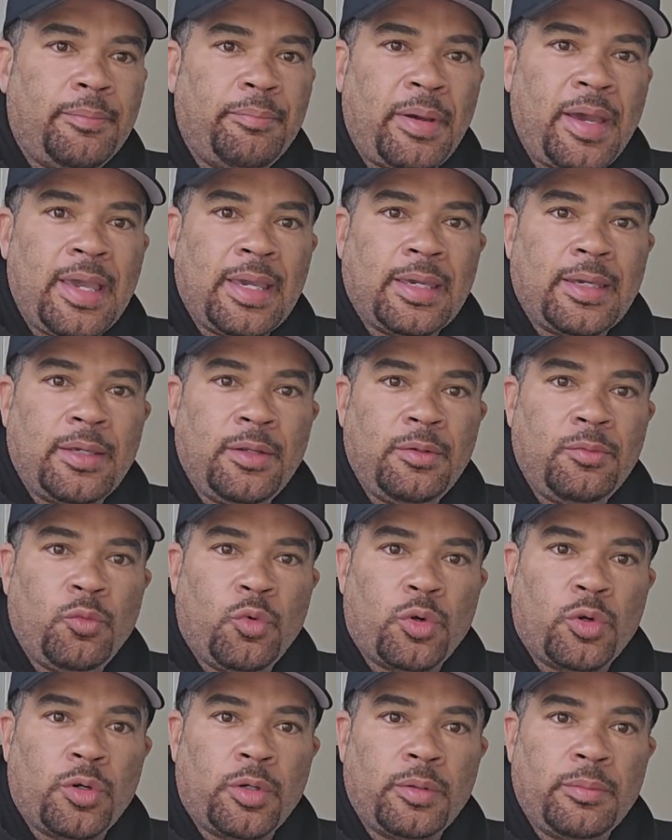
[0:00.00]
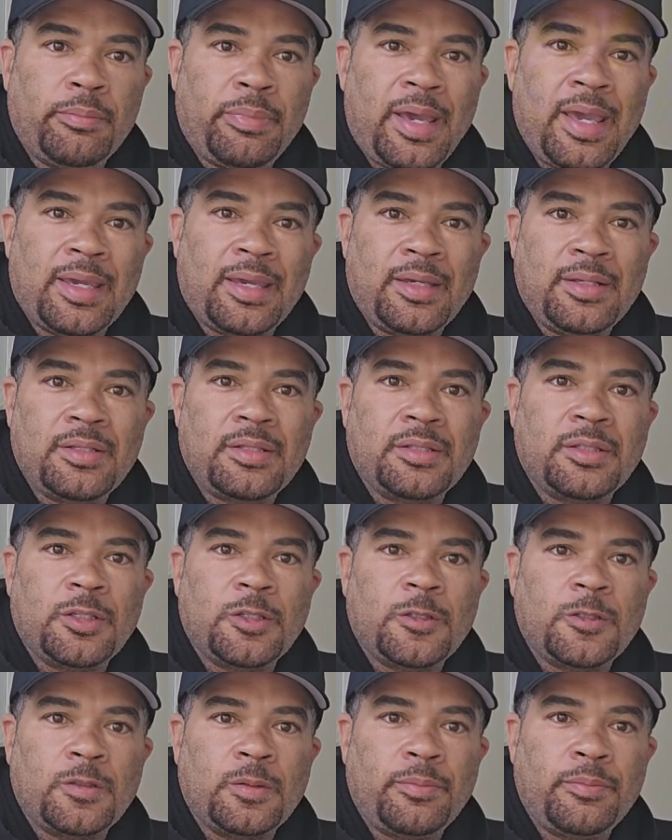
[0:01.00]
banking world and banking
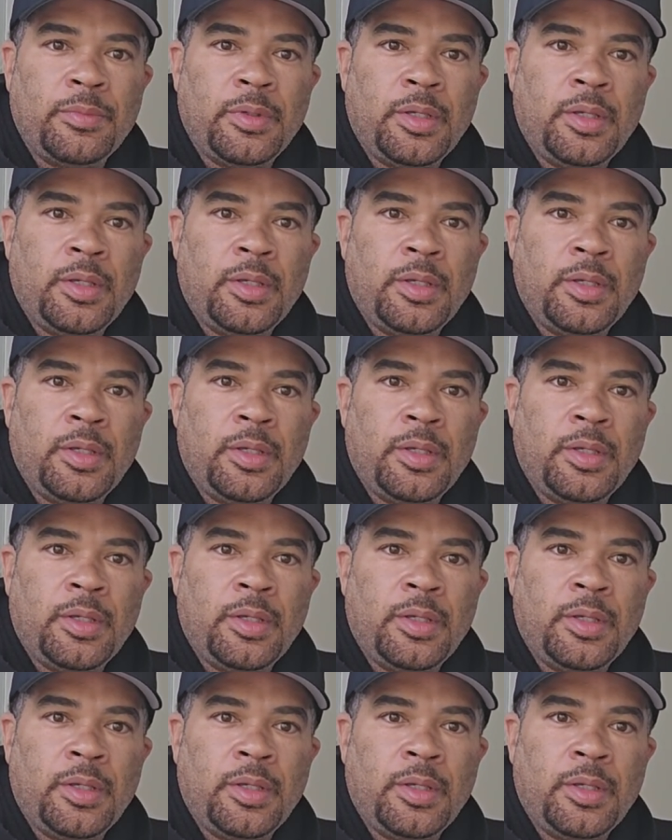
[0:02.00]
system.